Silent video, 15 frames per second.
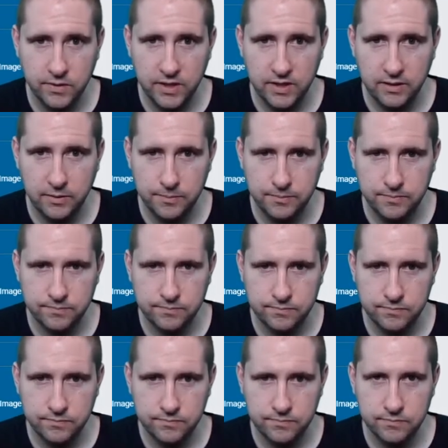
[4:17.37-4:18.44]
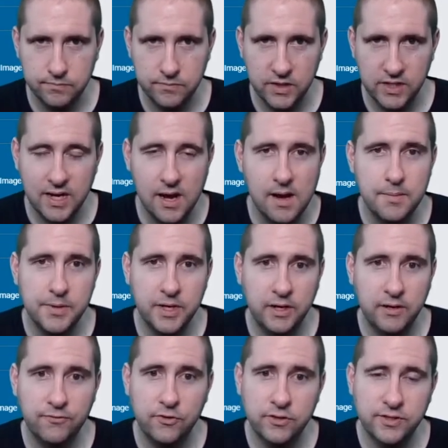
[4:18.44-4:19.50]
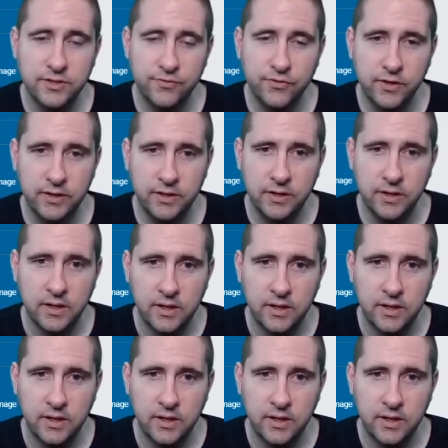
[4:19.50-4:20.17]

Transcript: help accommodate for different